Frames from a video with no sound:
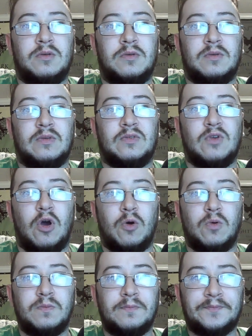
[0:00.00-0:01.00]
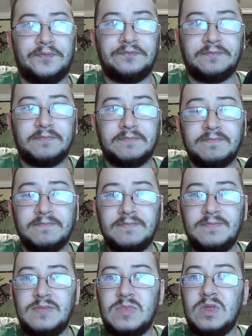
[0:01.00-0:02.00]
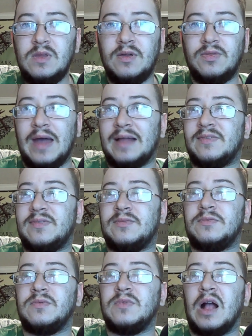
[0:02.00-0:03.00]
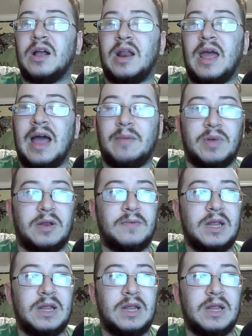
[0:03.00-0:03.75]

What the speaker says: So, that's not going to happen.